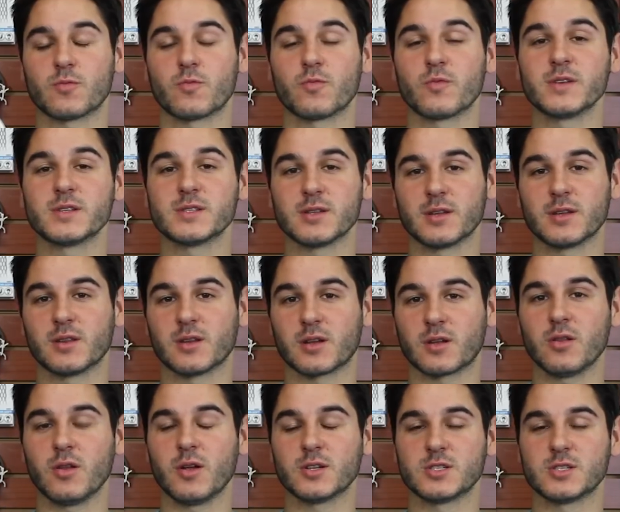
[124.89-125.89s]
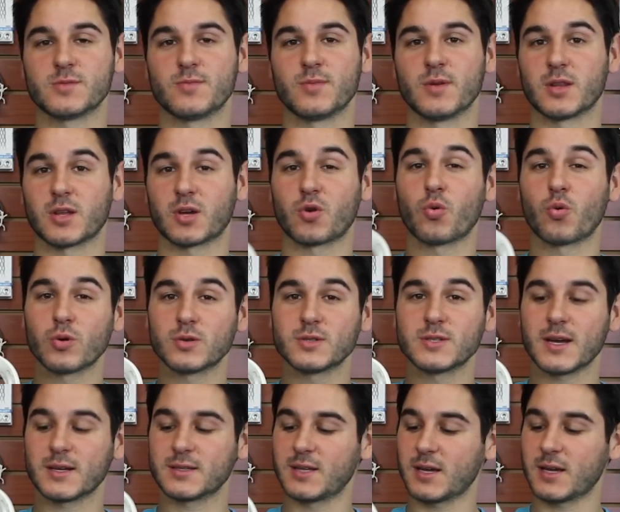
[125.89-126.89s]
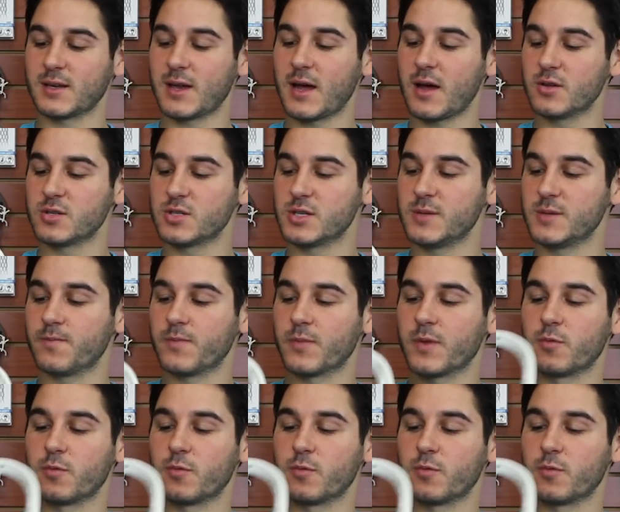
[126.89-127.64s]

recently in the clutch has been the Cortec technology,